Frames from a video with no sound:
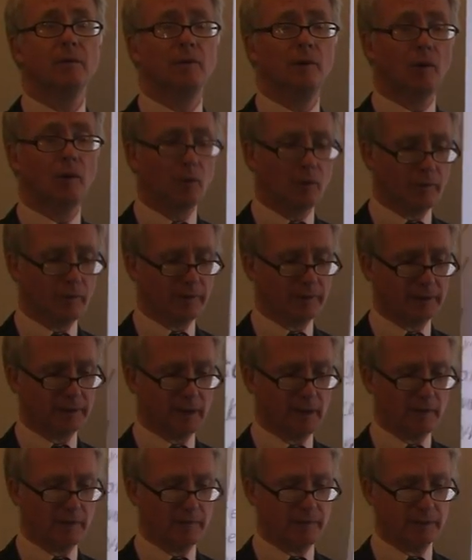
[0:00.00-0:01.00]
All of us
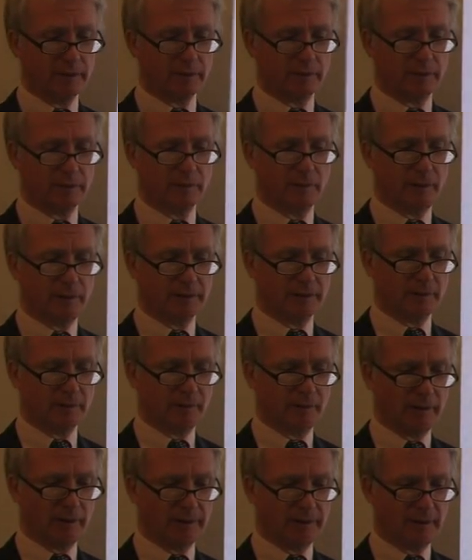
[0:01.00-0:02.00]
have this
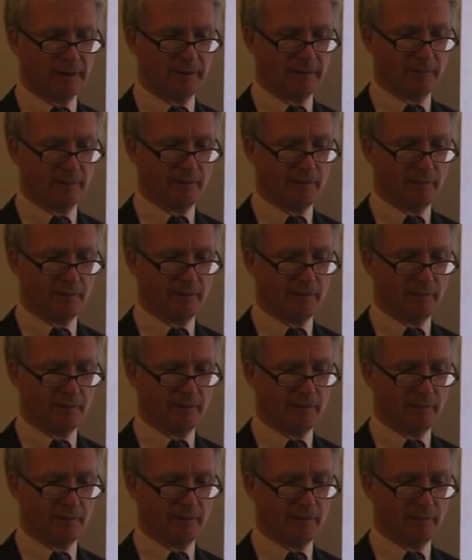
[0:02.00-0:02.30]
responsibility.